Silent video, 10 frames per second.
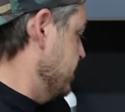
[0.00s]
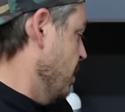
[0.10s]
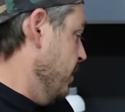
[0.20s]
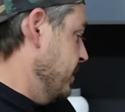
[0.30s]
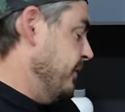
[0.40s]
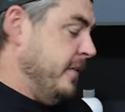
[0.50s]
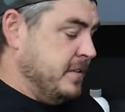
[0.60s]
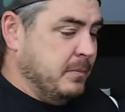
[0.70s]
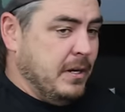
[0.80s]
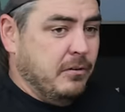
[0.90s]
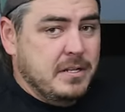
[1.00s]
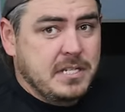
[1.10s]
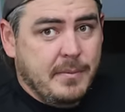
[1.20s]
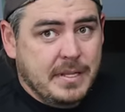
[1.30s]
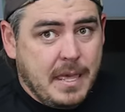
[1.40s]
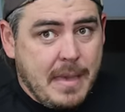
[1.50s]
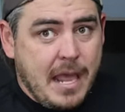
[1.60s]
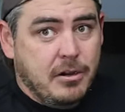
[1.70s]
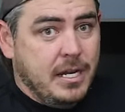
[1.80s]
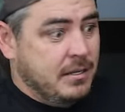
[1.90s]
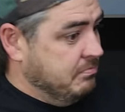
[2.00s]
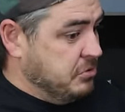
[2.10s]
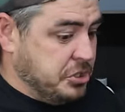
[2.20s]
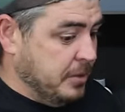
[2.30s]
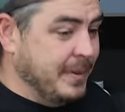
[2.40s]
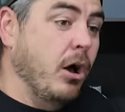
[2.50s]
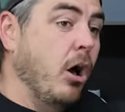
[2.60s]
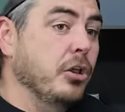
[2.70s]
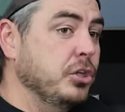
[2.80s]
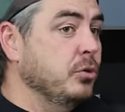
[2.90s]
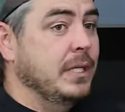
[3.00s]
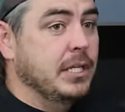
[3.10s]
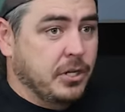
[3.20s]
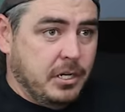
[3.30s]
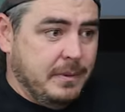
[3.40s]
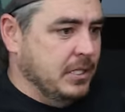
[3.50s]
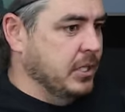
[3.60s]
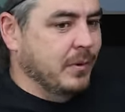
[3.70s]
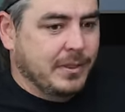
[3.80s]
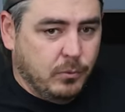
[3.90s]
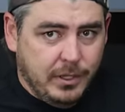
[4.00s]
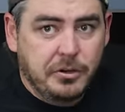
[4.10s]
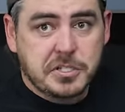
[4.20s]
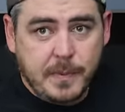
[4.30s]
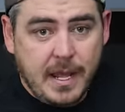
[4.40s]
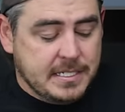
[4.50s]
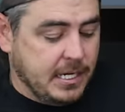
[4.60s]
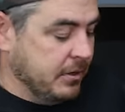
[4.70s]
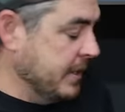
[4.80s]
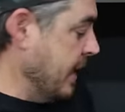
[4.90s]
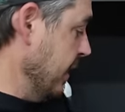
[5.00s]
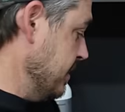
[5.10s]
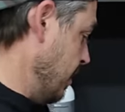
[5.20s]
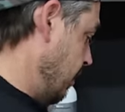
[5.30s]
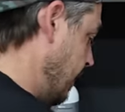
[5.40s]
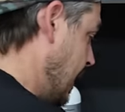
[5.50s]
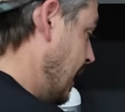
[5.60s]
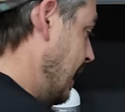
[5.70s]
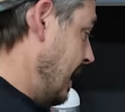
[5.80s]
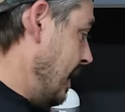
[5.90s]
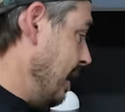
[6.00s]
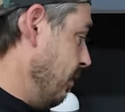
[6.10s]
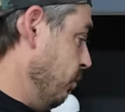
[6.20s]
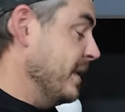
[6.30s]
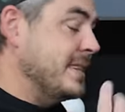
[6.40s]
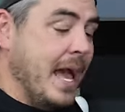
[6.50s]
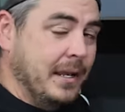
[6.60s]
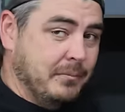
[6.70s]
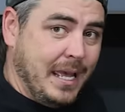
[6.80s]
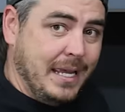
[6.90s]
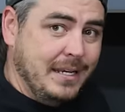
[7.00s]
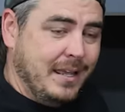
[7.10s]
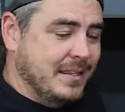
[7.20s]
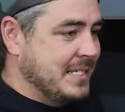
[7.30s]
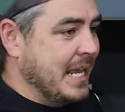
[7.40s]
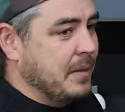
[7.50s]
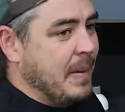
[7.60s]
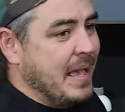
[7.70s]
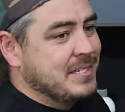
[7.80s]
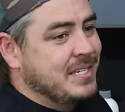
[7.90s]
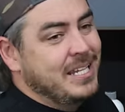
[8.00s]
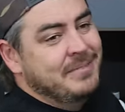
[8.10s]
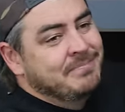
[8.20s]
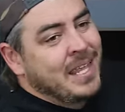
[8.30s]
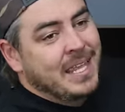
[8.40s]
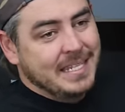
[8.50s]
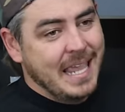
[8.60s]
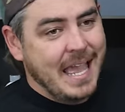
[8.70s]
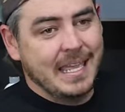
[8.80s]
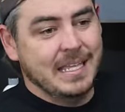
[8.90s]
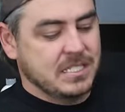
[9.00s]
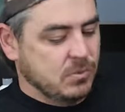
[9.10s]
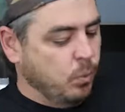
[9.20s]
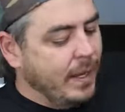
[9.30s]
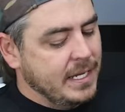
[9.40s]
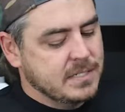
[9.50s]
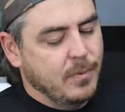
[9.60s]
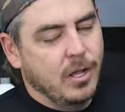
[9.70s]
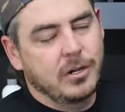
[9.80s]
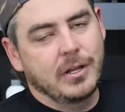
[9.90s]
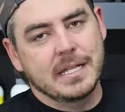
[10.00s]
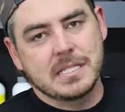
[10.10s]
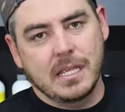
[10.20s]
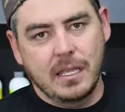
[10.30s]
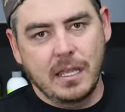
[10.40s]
So the 15 minute runtime on that battery should be all you need. You're gonna be dealing with little spots here and there. So with that in mind, the tank capacity, yeah, it's way smaller.